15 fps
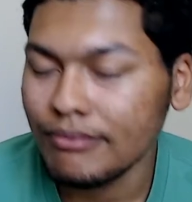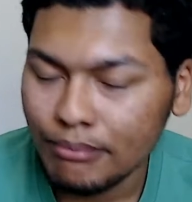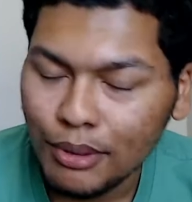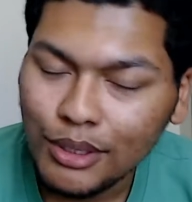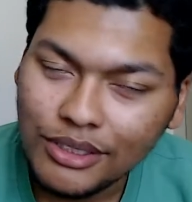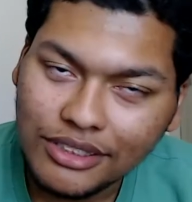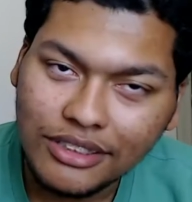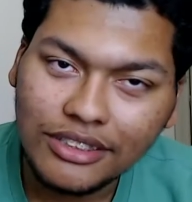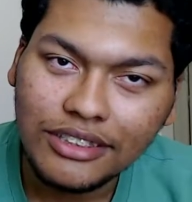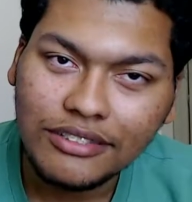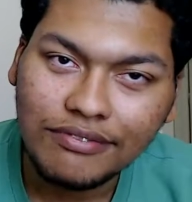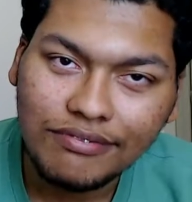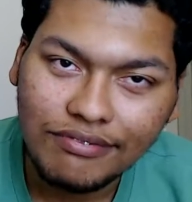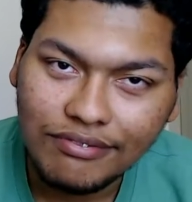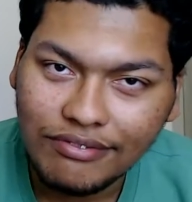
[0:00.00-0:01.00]
Personally,
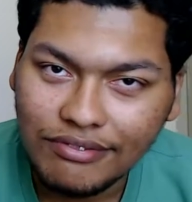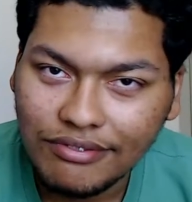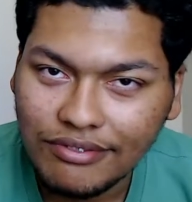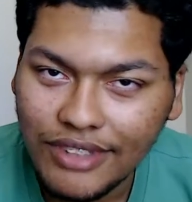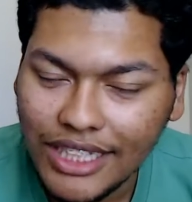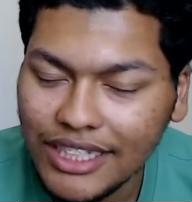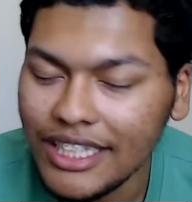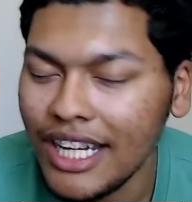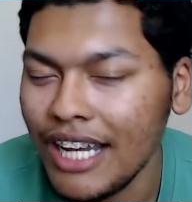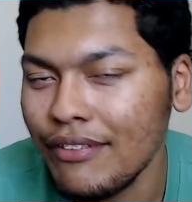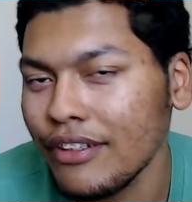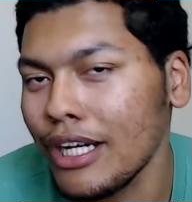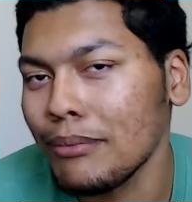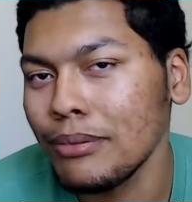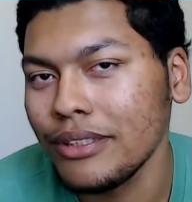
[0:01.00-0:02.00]
I think I have a
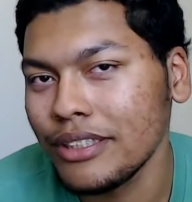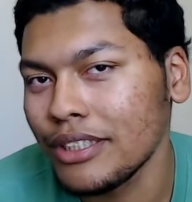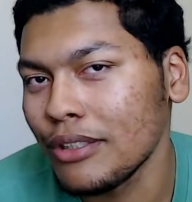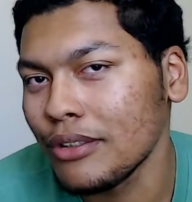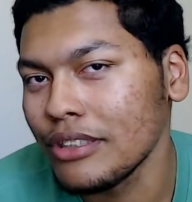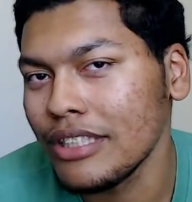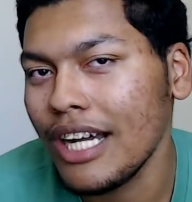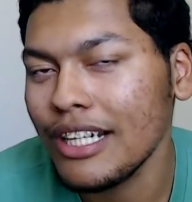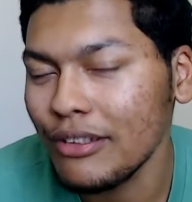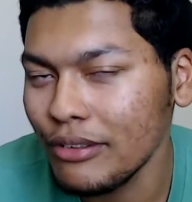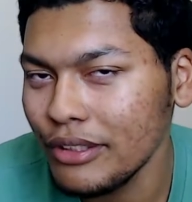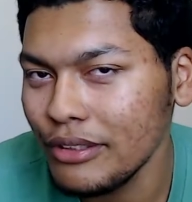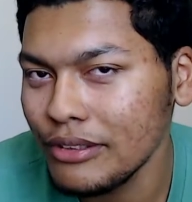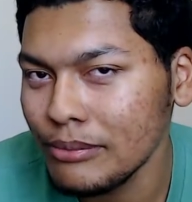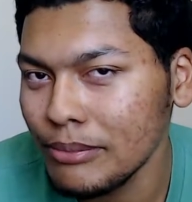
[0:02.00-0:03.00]
couple of shoulders. I don't
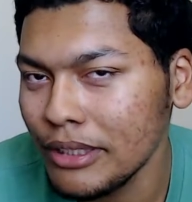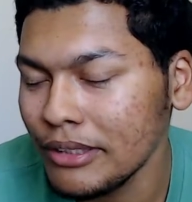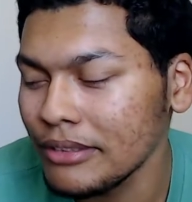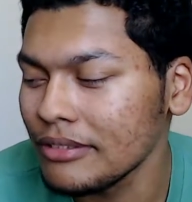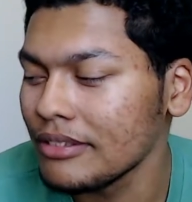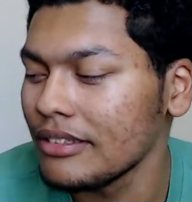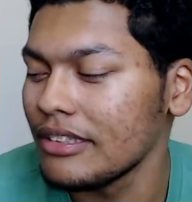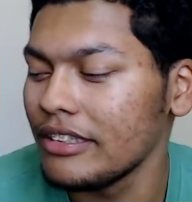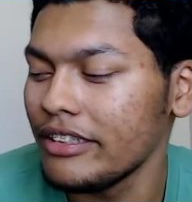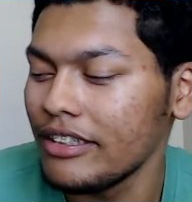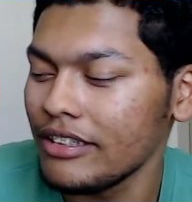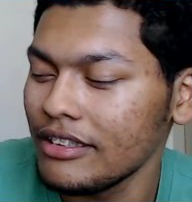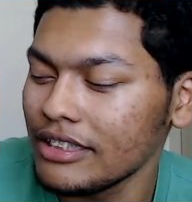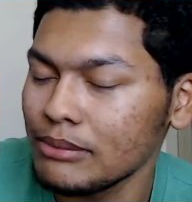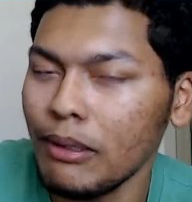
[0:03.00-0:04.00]
use them though.
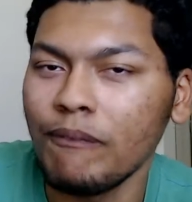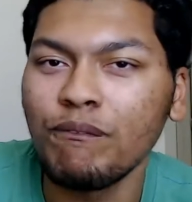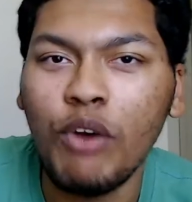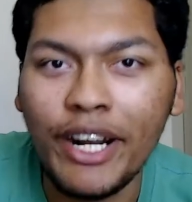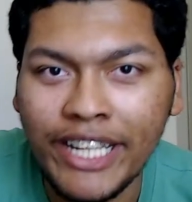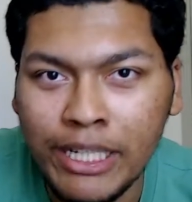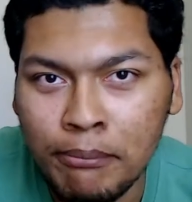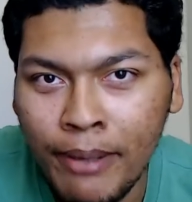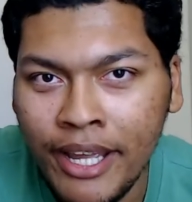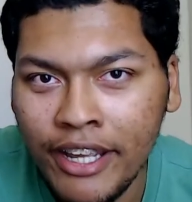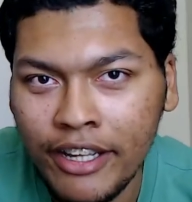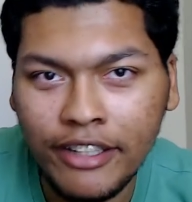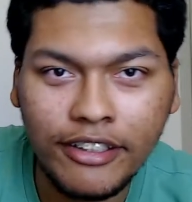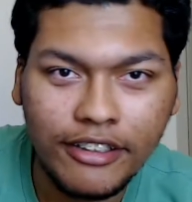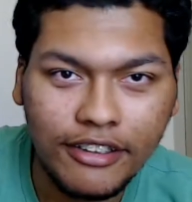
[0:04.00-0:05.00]
It's my fucking
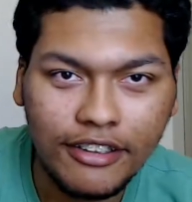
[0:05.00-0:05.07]
man.